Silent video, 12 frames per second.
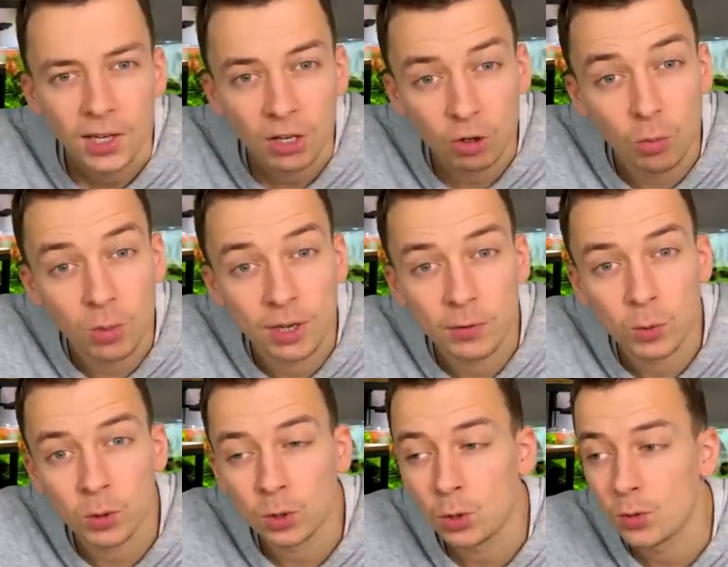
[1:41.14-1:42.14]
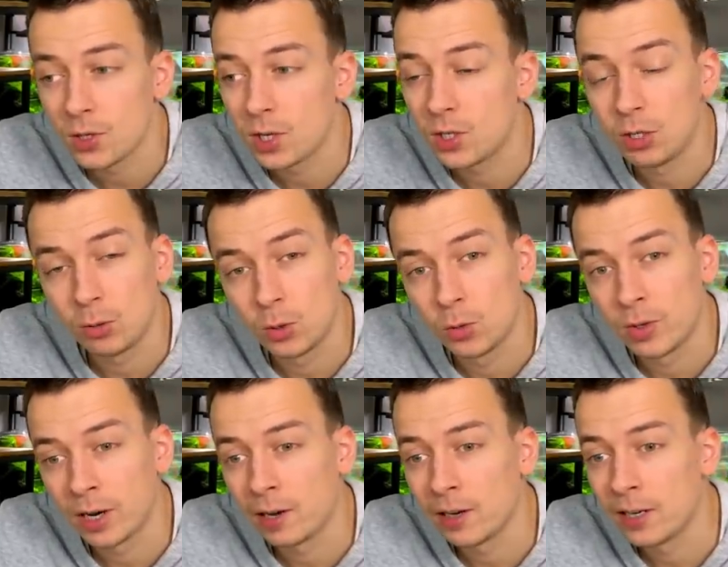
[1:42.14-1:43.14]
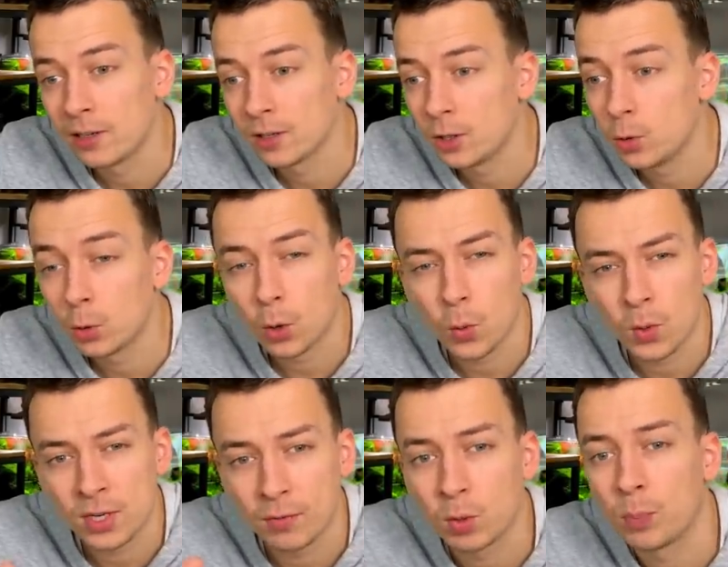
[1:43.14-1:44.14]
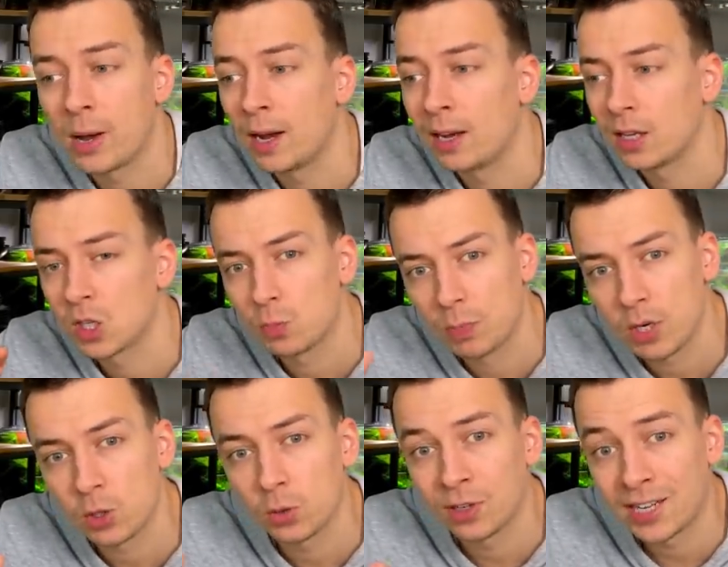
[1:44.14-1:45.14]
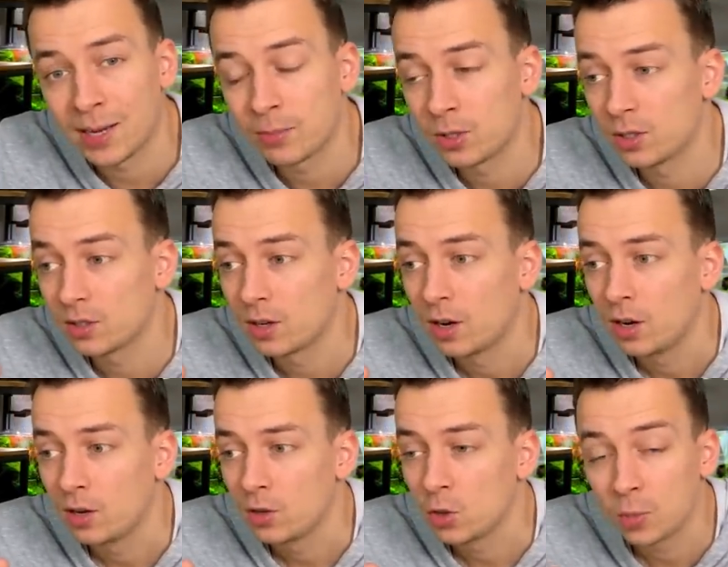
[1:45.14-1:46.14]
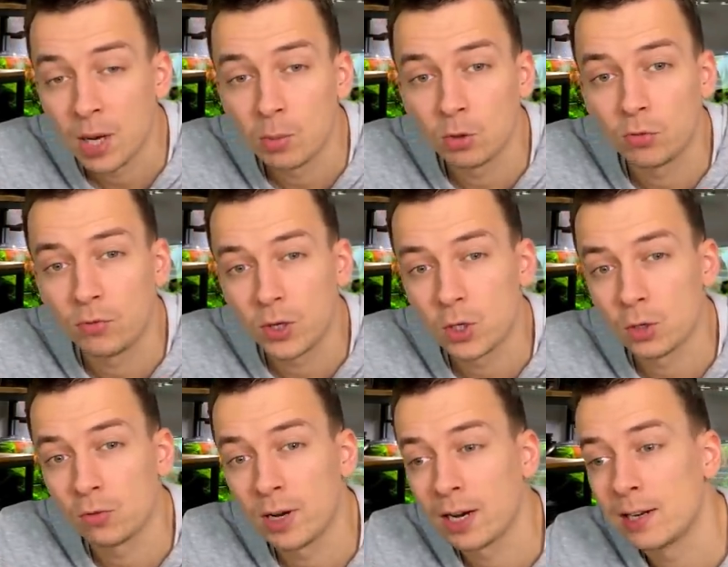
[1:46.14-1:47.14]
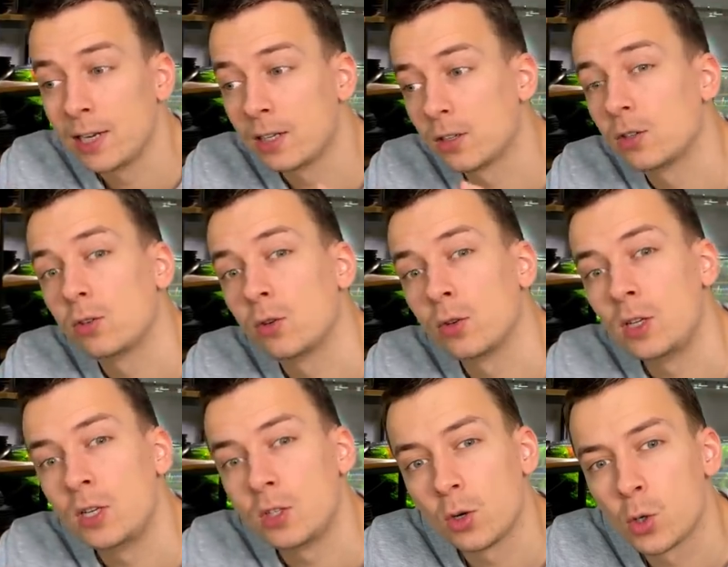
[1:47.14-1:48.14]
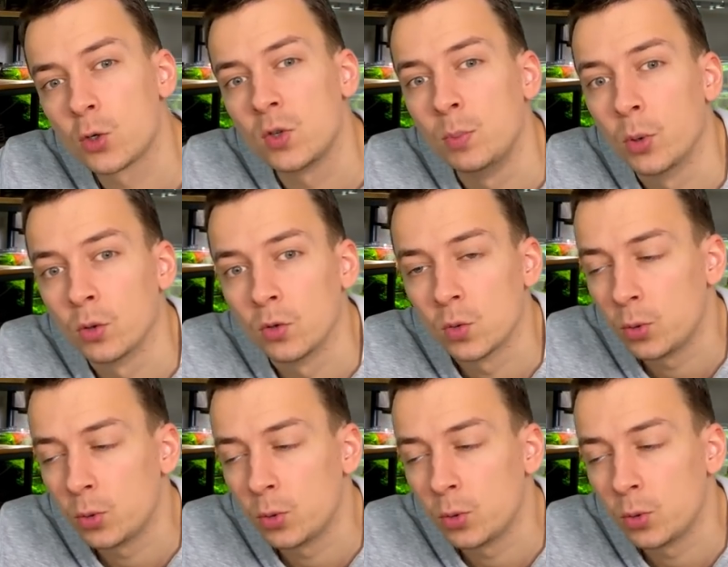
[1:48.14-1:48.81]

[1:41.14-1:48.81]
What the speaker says: And normally if you want to use a CO2 regulator, you would always have to buy like a special adapter to be able to fit your regulator on these SodaStream bottles,